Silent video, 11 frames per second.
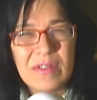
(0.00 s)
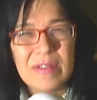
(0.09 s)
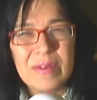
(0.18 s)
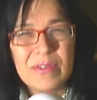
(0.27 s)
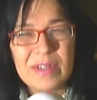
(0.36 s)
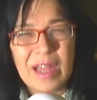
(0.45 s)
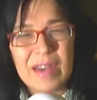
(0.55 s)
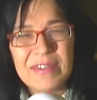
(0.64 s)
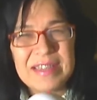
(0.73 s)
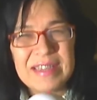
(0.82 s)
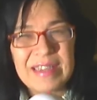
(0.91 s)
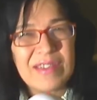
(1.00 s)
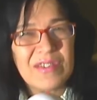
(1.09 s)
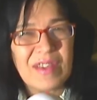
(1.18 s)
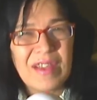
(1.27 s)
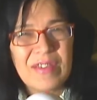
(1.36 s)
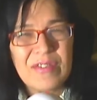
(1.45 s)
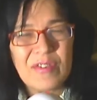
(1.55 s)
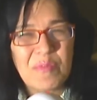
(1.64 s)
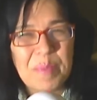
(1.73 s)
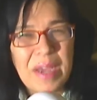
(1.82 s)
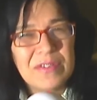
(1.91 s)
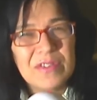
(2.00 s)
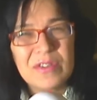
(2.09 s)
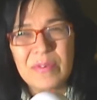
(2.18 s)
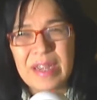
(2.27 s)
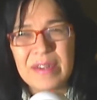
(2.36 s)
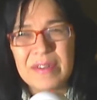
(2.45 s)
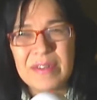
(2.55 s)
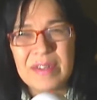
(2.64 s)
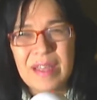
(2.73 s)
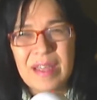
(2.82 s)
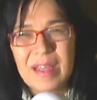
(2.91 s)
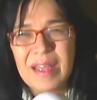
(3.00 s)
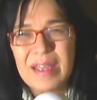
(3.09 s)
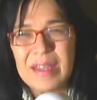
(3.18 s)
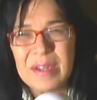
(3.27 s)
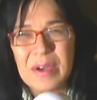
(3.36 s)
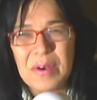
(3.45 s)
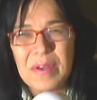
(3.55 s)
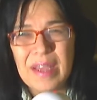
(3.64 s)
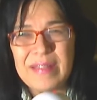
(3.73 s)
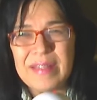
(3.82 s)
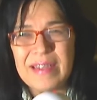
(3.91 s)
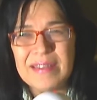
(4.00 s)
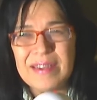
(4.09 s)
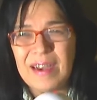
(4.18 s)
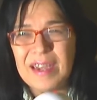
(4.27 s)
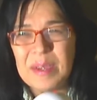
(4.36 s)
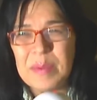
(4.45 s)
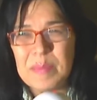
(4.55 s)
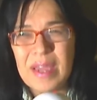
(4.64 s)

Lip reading: there was a lot of ideas sort of bouncing around, you know, at that time.